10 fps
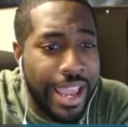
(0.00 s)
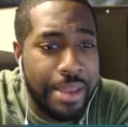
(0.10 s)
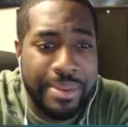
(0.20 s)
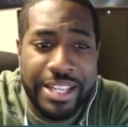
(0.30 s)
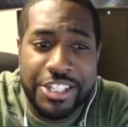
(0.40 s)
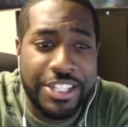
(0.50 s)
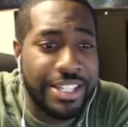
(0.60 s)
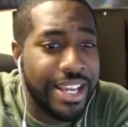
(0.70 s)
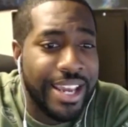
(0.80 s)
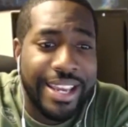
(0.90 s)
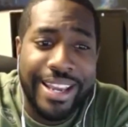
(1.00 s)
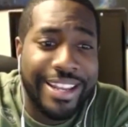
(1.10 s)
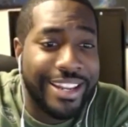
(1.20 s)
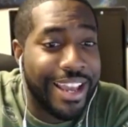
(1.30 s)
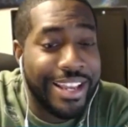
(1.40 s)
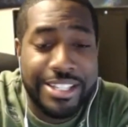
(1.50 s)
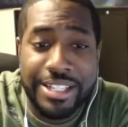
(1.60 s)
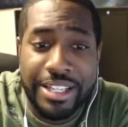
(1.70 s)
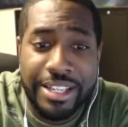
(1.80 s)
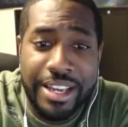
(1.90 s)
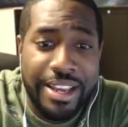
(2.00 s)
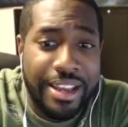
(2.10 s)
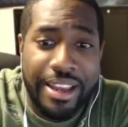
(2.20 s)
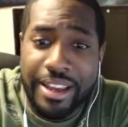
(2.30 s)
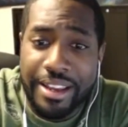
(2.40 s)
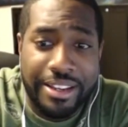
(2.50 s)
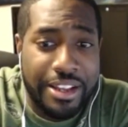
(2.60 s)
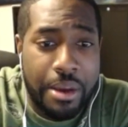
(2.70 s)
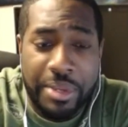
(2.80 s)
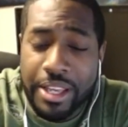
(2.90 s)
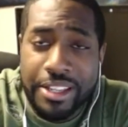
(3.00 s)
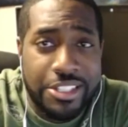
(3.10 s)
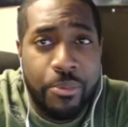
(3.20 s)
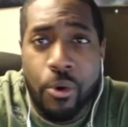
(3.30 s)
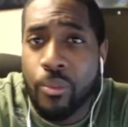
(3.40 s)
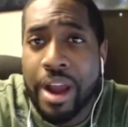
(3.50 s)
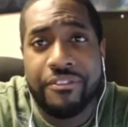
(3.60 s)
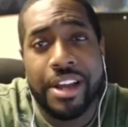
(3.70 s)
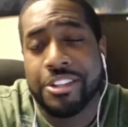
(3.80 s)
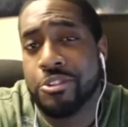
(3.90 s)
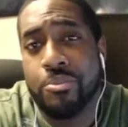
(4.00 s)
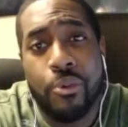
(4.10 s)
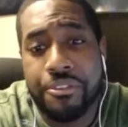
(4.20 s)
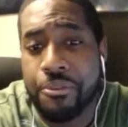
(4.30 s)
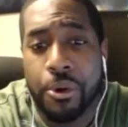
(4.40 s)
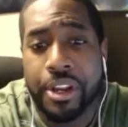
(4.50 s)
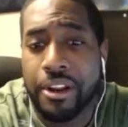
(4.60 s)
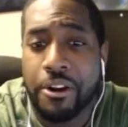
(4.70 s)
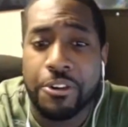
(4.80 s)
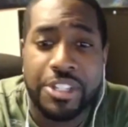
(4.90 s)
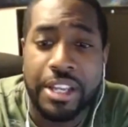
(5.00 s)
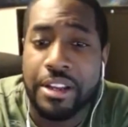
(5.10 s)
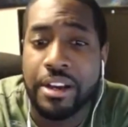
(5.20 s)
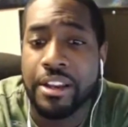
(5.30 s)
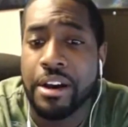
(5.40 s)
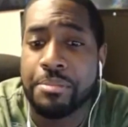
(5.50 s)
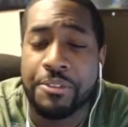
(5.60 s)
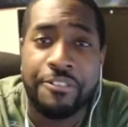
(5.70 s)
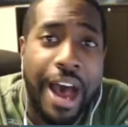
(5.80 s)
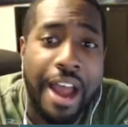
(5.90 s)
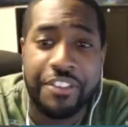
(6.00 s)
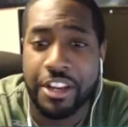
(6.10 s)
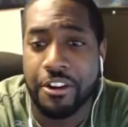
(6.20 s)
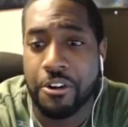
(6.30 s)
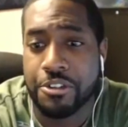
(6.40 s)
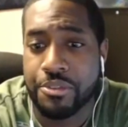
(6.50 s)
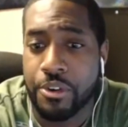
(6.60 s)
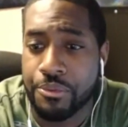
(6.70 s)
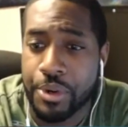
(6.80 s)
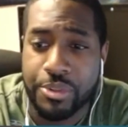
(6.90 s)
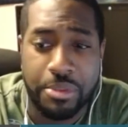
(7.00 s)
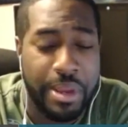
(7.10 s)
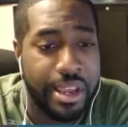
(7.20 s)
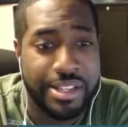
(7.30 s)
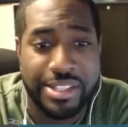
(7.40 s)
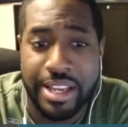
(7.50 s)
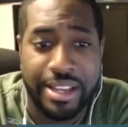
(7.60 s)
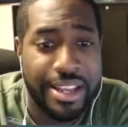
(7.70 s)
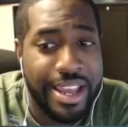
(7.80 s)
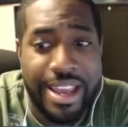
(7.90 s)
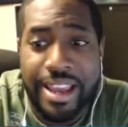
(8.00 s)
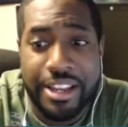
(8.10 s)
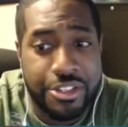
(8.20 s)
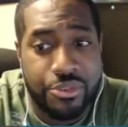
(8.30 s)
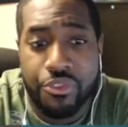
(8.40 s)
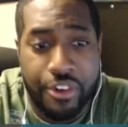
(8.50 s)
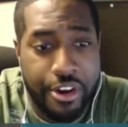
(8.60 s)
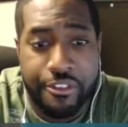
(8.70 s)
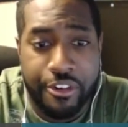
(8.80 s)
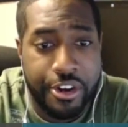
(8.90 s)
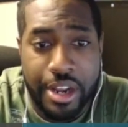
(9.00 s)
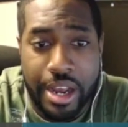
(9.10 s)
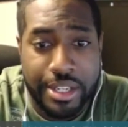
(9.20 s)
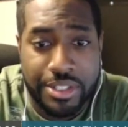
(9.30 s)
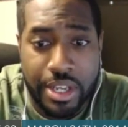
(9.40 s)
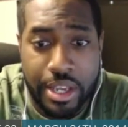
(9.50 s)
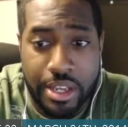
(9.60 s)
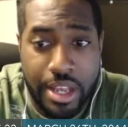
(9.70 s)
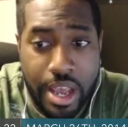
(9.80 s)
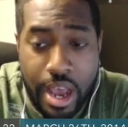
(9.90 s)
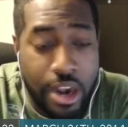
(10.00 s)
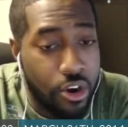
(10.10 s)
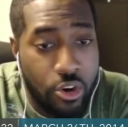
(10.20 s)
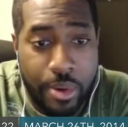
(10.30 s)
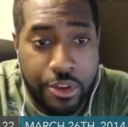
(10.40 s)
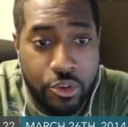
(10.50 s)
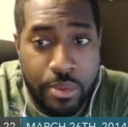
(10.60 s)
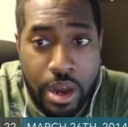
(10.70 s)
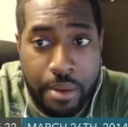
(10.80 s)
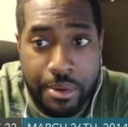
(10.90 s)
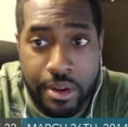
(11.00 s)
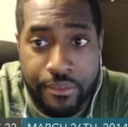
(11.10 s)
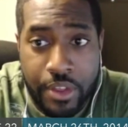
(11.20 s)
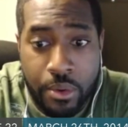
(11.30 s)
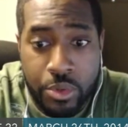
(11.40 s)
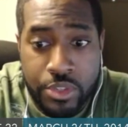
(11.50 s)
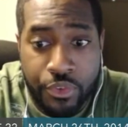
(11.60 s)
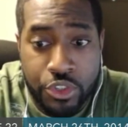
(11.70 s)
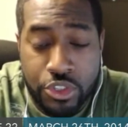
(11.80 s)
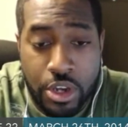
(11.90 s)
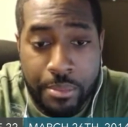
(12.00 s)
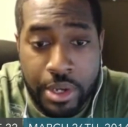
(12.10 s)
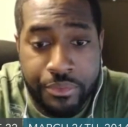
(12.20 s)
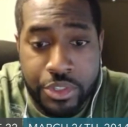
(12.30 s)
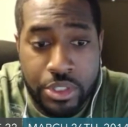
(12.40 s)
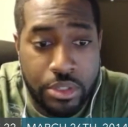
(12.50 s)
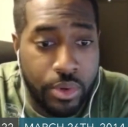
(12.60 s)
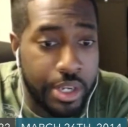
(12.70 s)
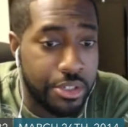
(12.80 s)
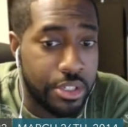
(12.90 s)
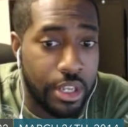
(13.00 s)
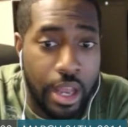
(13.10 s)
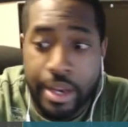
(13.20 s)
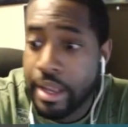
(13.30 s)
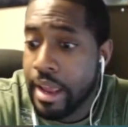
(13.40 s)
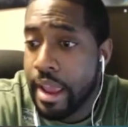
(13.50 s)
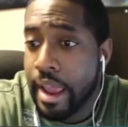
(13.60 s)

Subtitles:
ABG, N and AC, and I mean, it can support Wi-Fi to 2.4 gigahertz and up to 5 gigahertz on frequency bands, and it is very, very nice. And I don't know about you, Bob, but if there was for some unforeseen reason, like